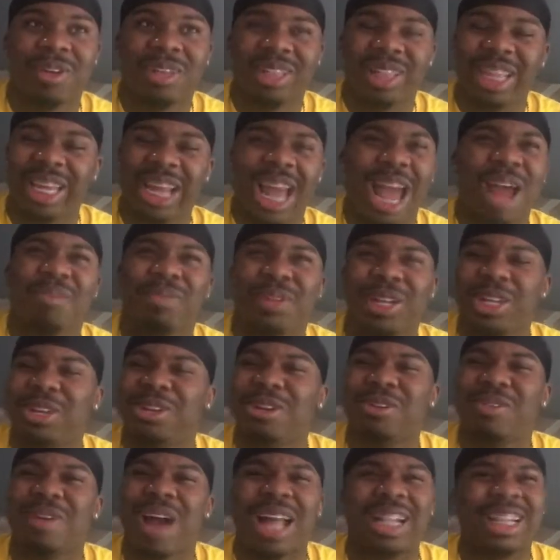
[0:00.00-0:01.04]
Like, I really
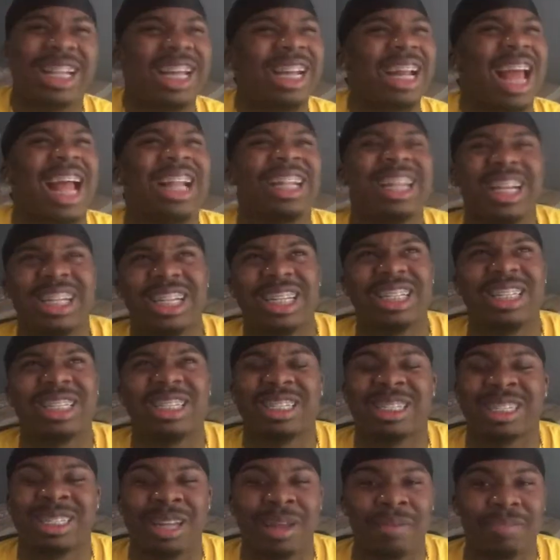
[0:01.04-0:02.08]
do. I think this
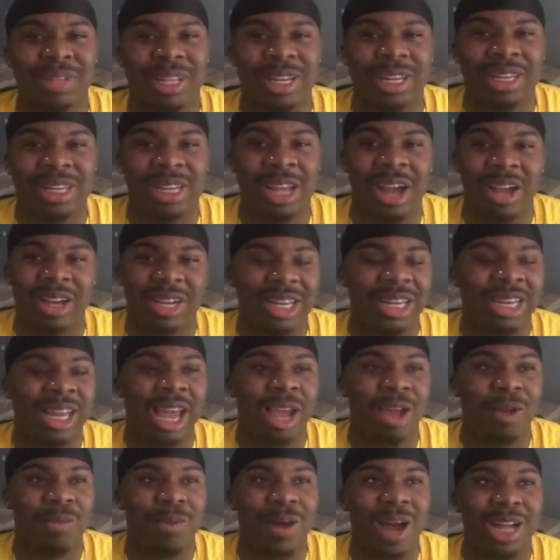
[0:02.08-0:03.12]
is something y'all can
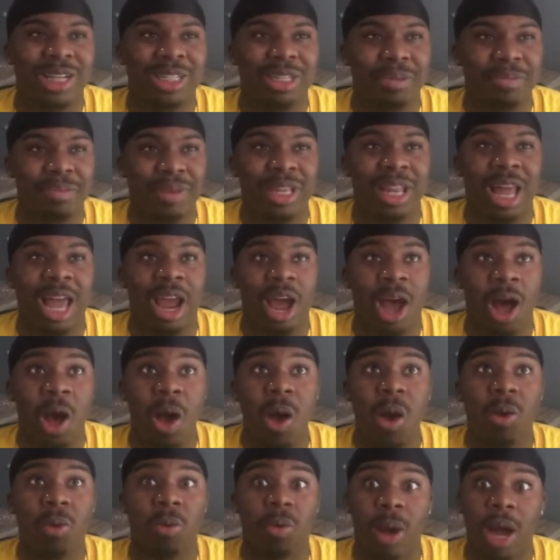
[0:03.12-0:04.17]
watch and be like,
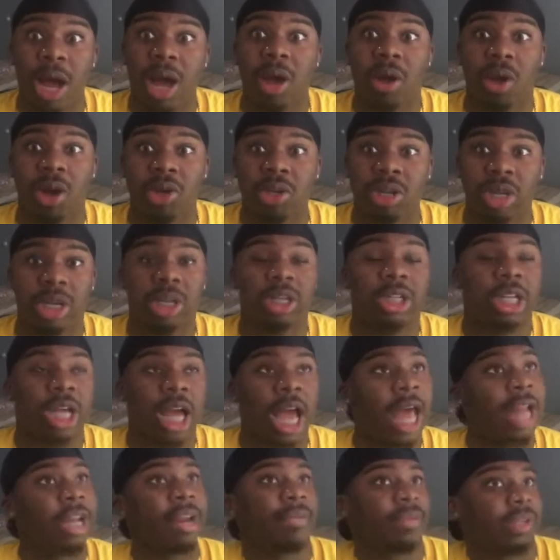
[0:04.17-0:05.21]
oh wow, okay,
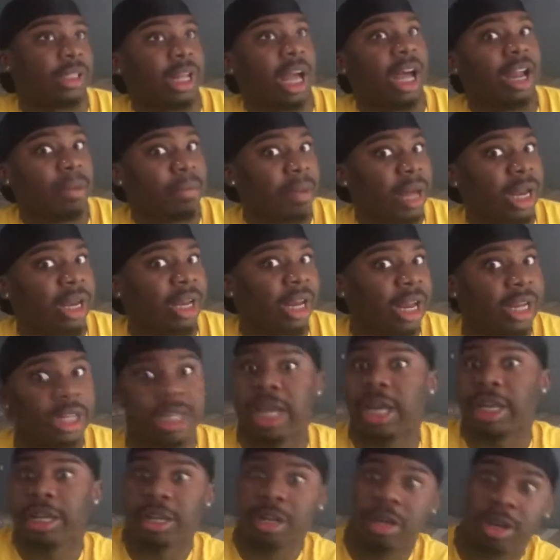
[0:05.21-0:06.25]
I never thought about it like
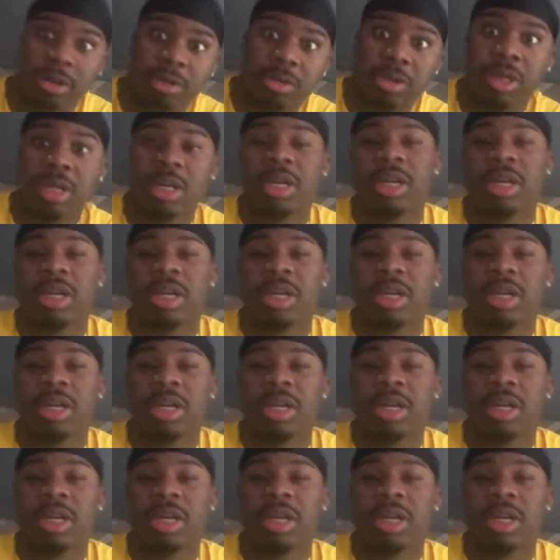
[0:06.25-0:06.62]
that, you know?